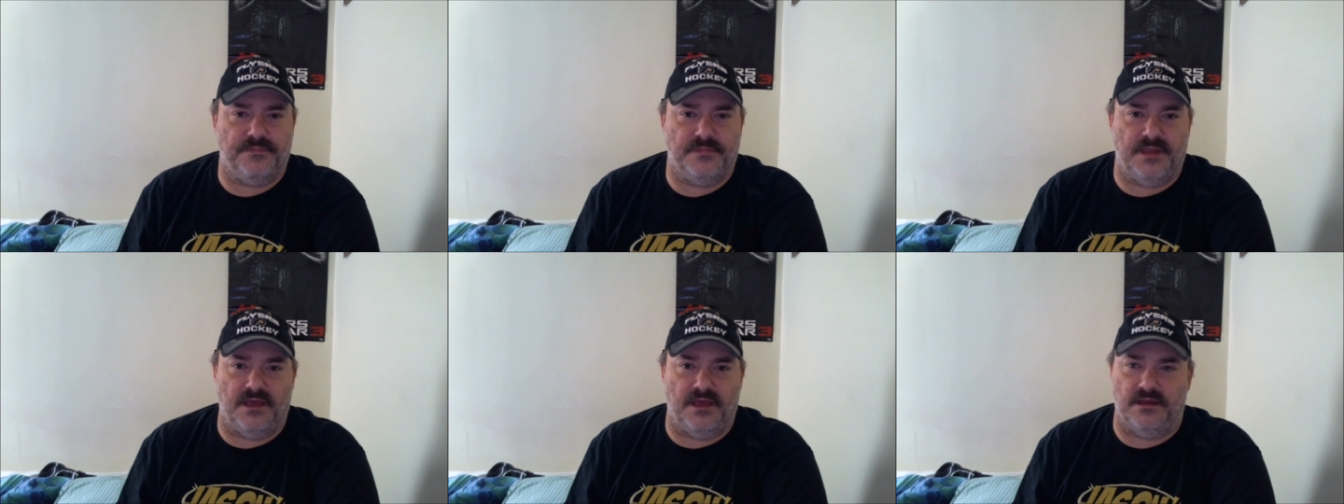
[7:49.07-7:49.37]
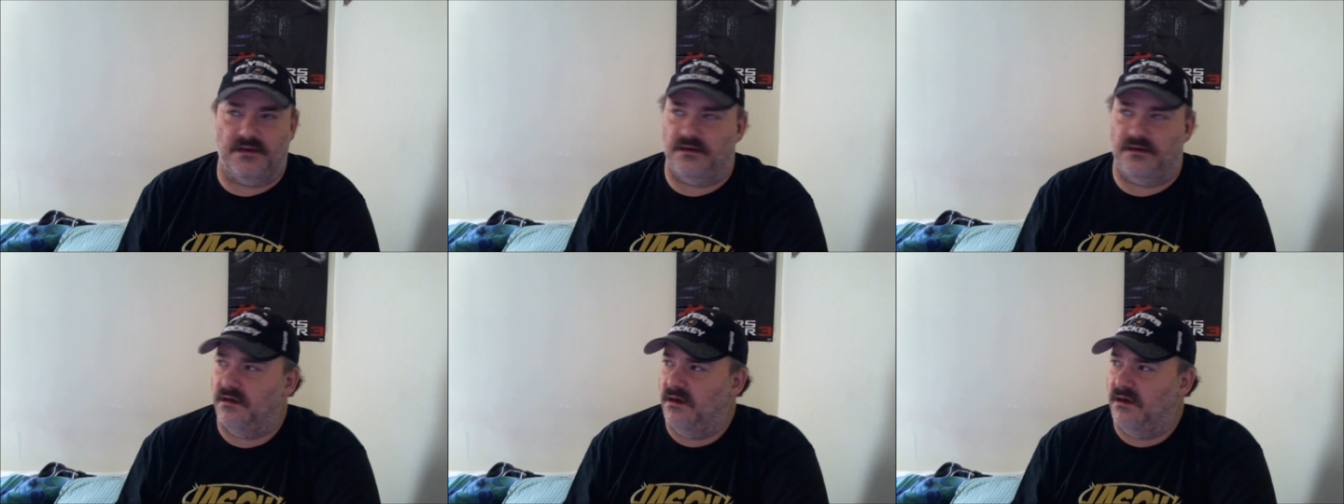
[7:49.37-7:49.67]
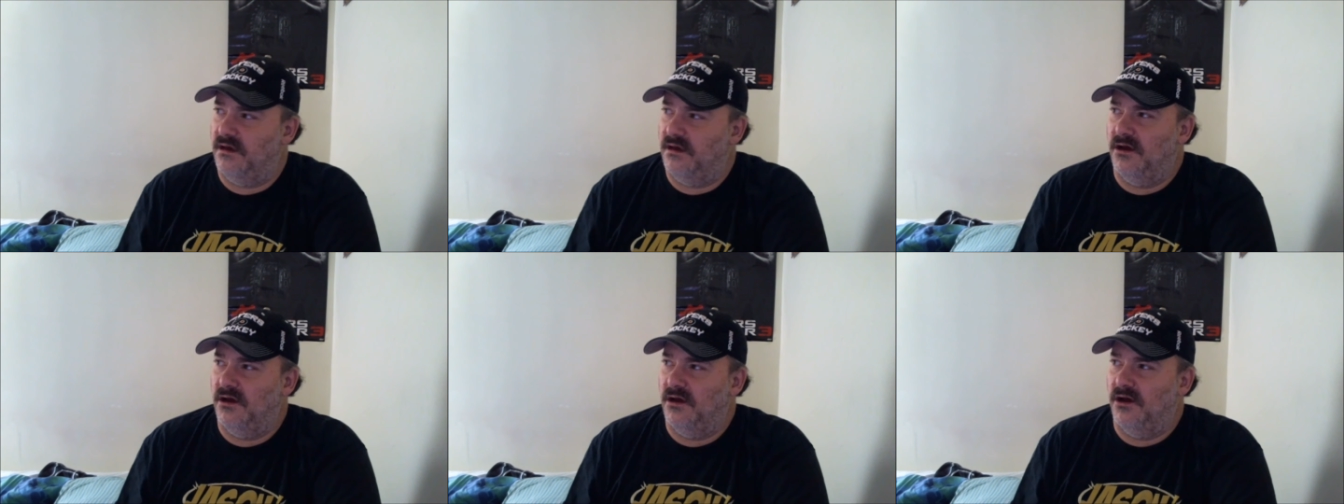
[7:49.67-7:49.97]
and
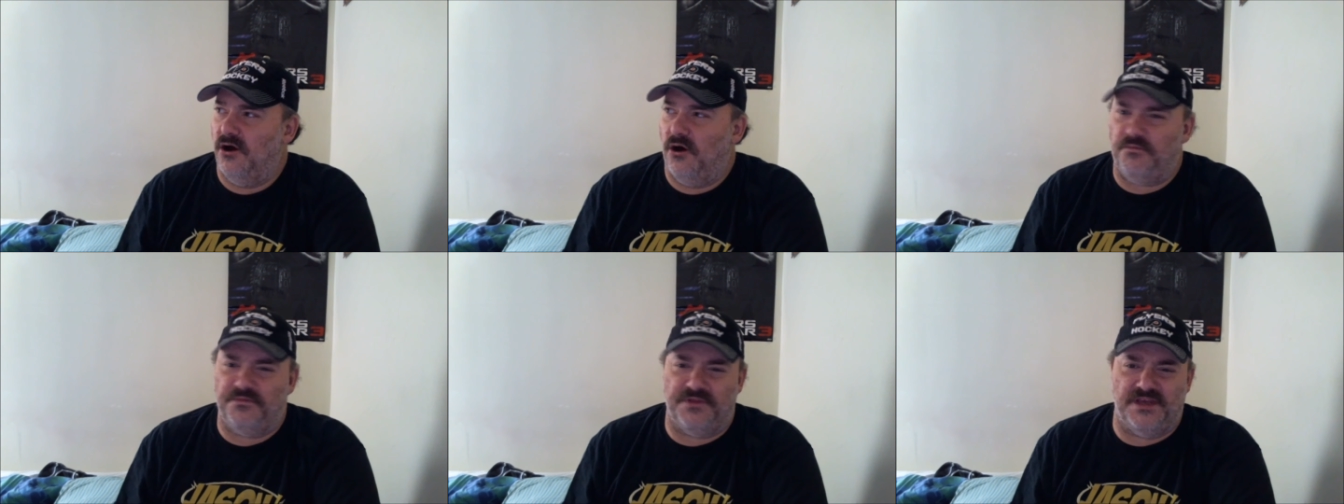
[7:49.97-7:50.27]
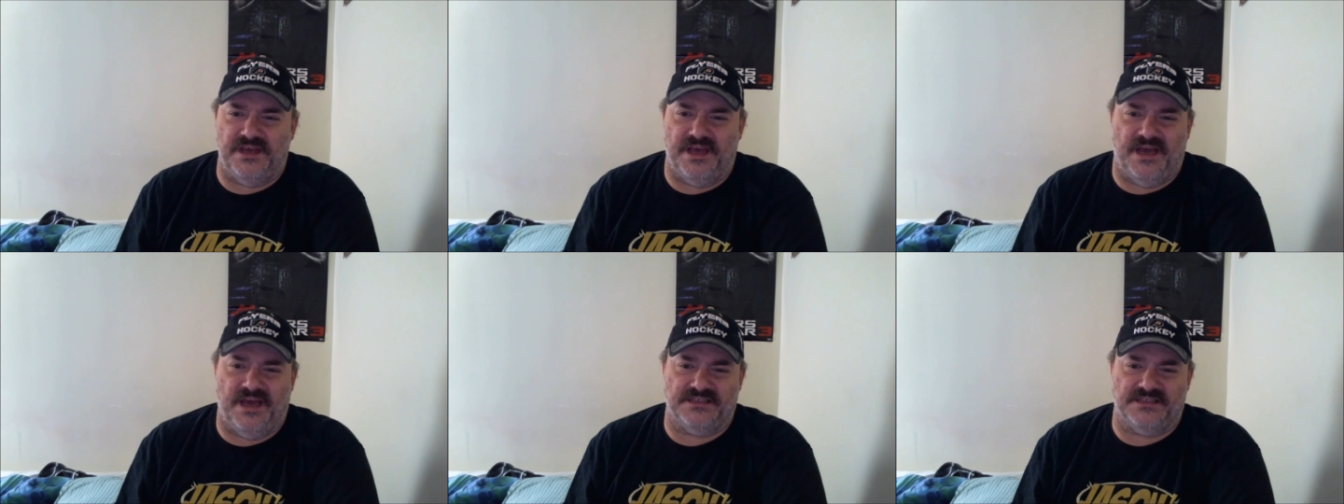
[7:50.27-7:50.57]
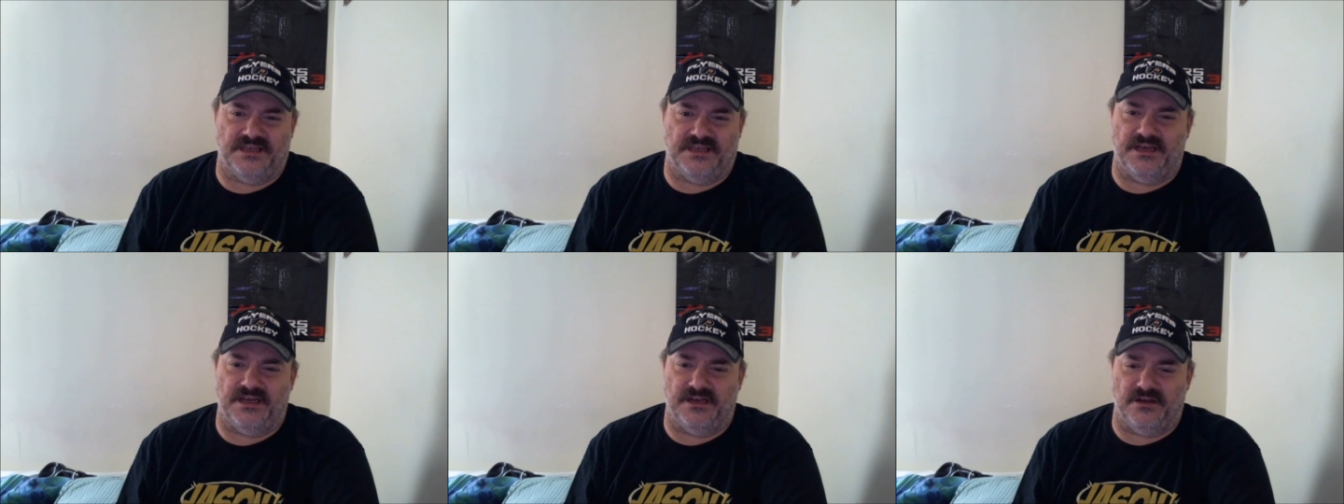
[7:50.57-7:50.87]
hopefully he
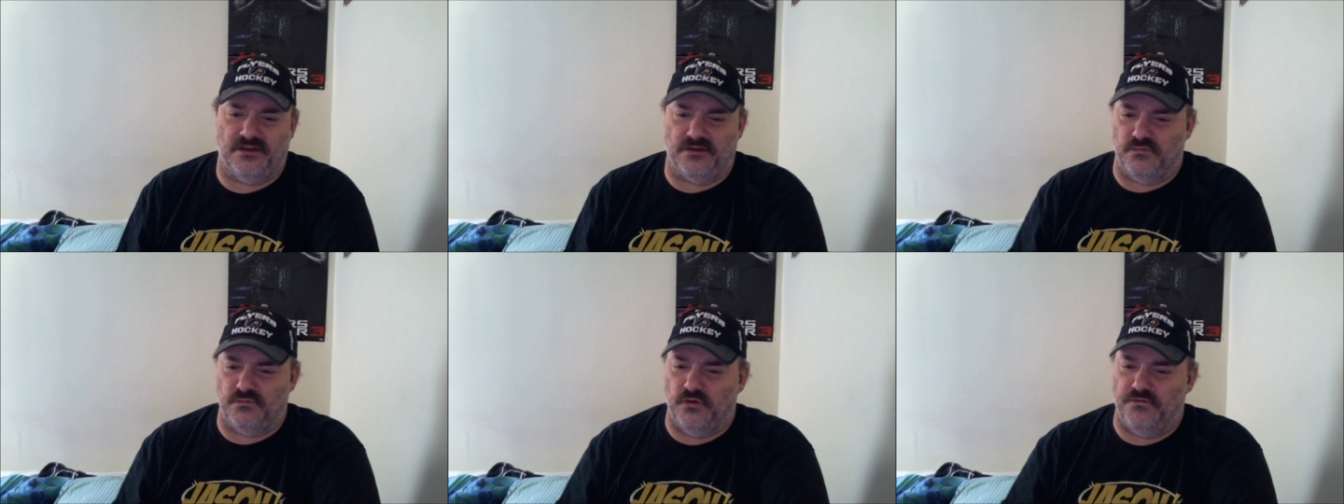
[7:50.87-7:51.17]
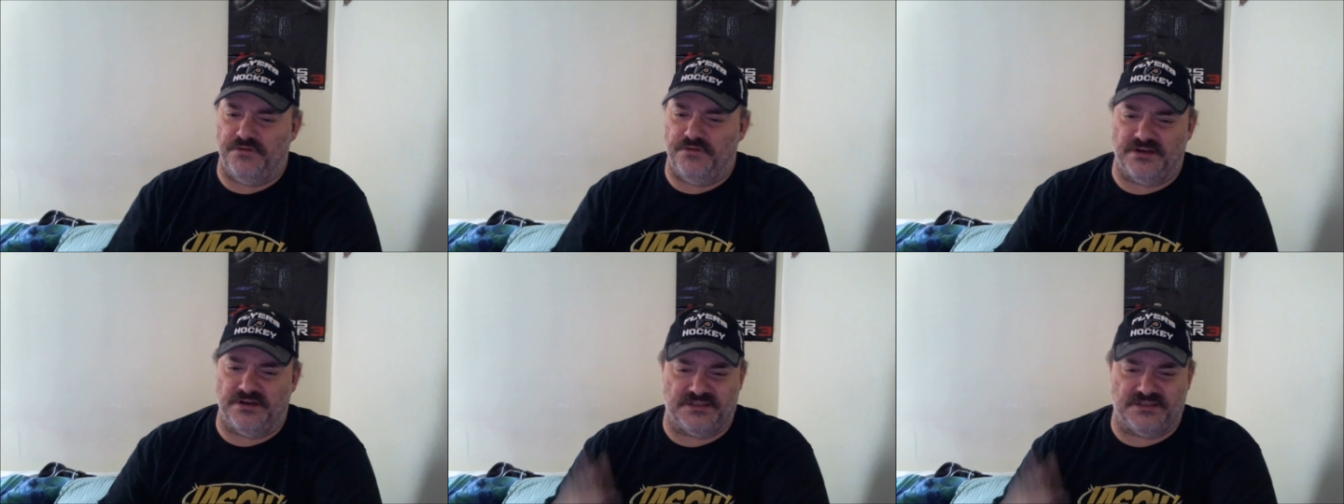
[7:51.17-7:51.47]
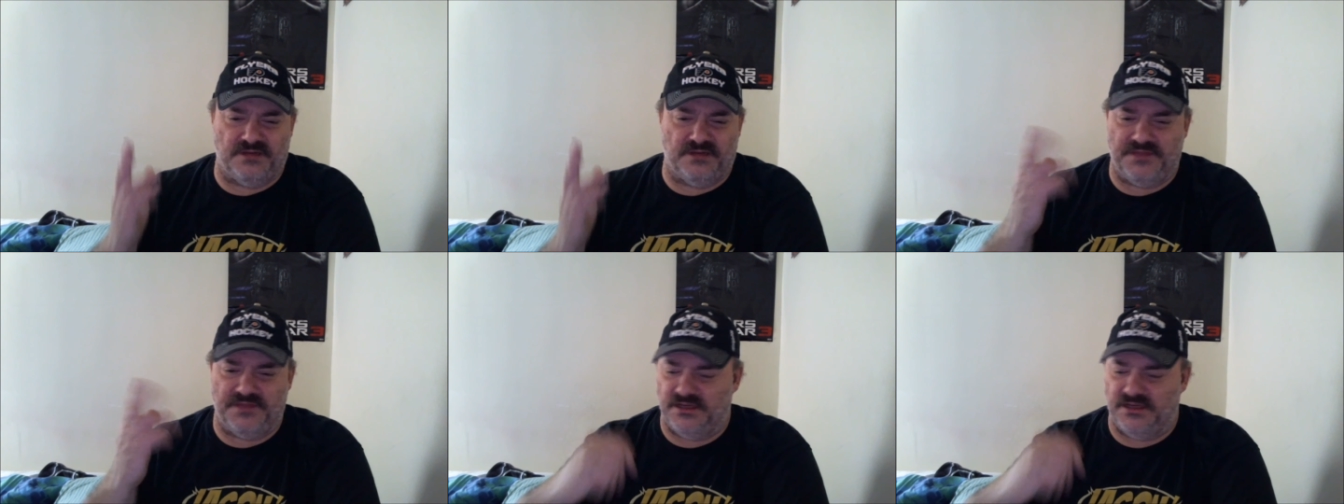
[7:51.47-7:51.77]
has like another movie or
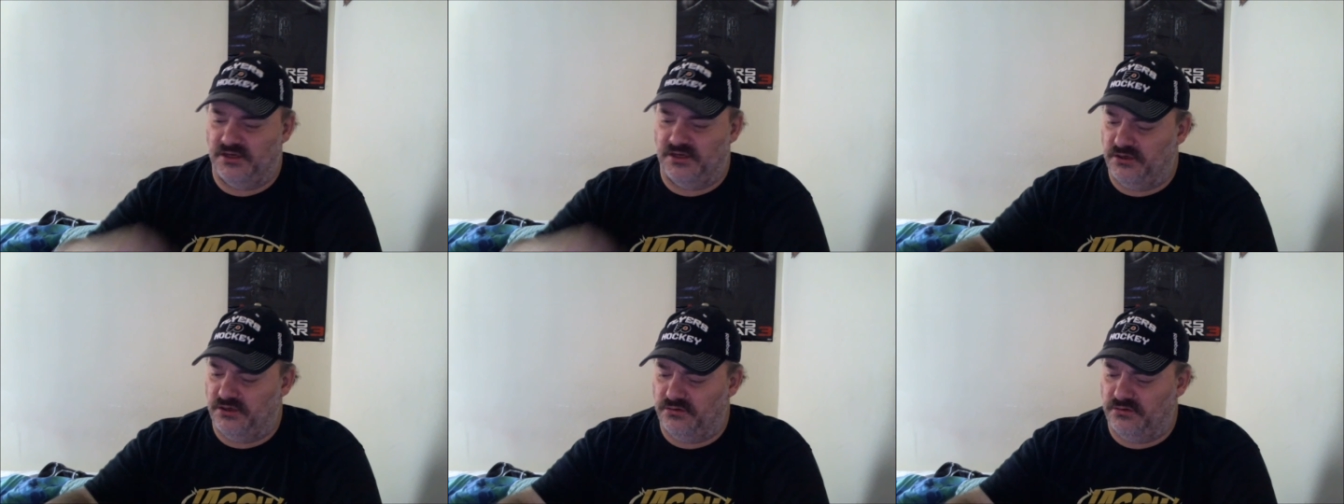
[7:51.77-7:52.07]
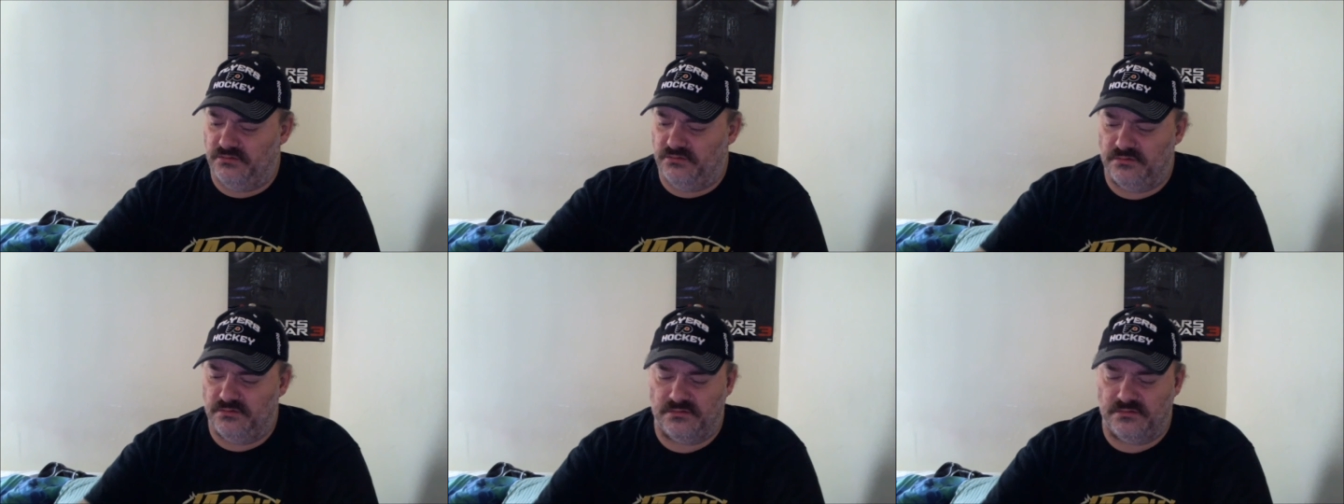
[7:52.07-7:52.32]
something to do